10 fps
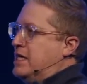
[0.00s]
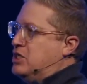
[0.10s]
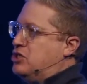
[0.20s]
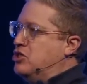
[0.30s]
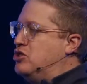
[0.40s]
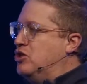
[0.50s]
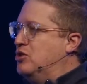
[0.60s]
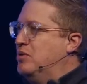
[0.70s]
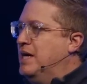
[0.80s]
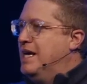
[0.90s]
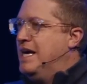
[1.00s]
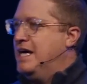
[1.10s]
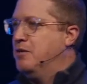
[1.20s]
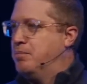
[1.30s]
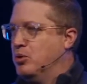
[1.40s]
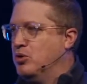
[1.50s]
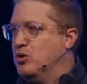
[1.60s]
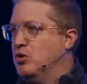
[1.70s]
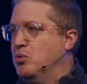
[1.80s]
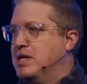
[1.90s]
things to do in a
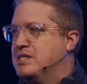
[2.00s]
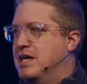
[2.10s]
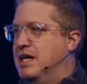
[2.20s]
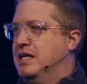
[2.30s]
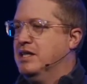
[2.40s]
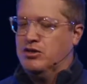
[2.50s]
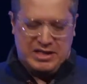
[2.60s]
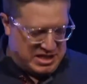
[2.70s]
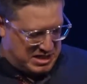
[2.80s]
pool was literally to